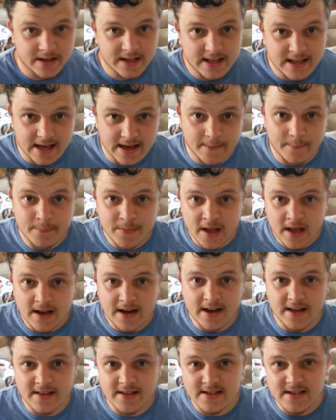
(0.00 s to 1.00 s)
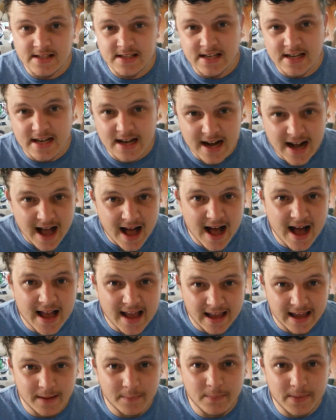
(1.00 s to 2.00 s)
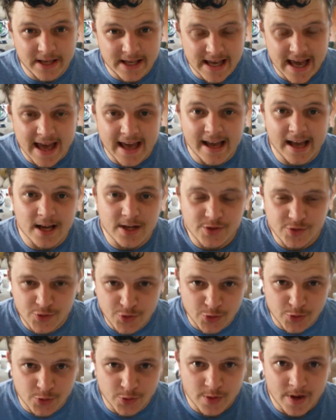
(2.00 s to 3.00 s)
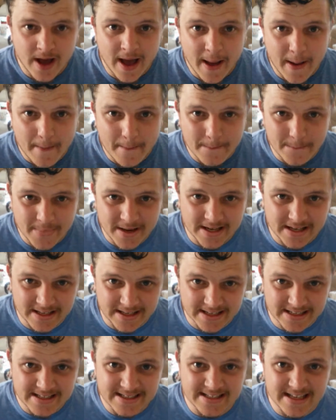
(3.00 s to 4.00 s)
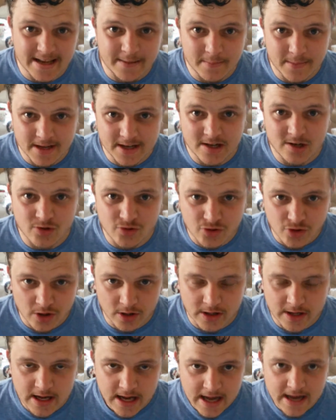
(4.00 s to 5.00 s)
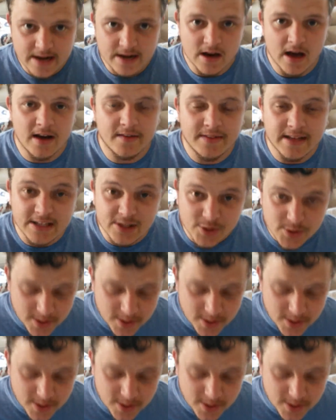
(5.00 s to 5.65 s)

here. Now, this is an Akai MPK 2 Mini. It is a Midi controller. Now, I've had